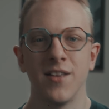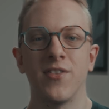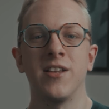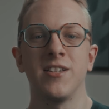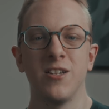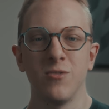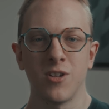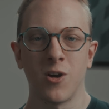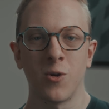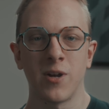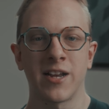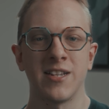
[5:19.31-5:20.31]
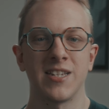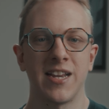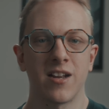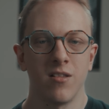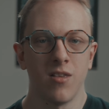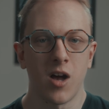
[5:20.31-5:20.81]
then you know it can
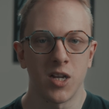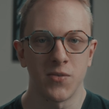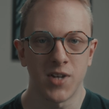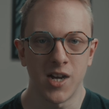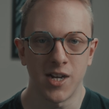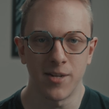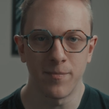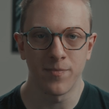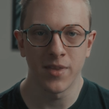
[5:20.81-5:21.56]
take a lot of time.